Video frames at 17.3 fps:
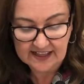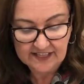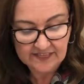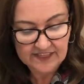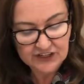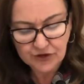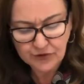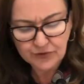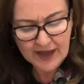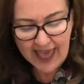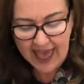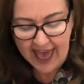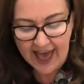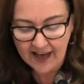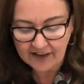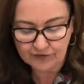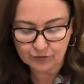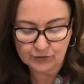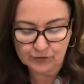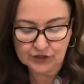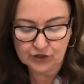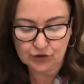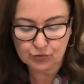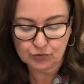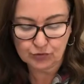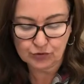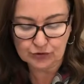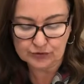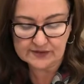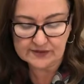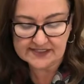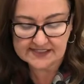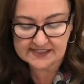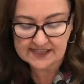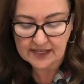They don't have real
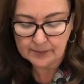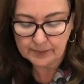roots,